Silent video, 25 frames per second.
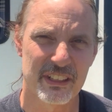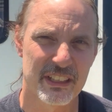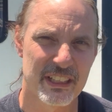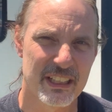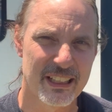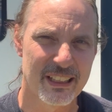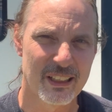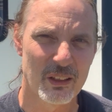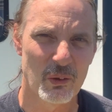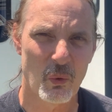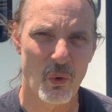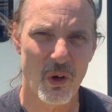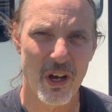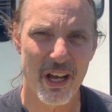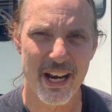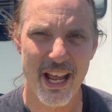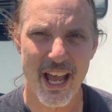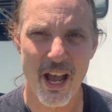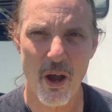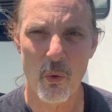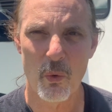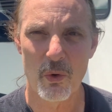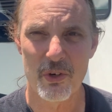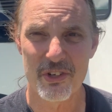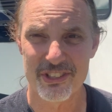kilowatt
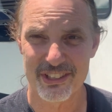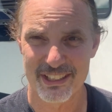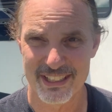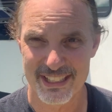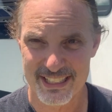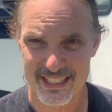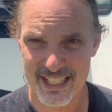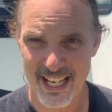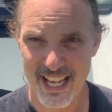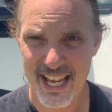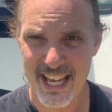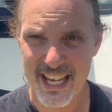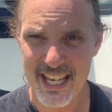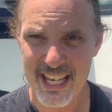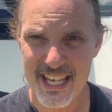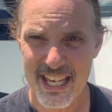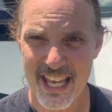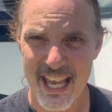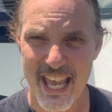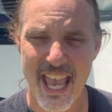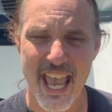hours a day,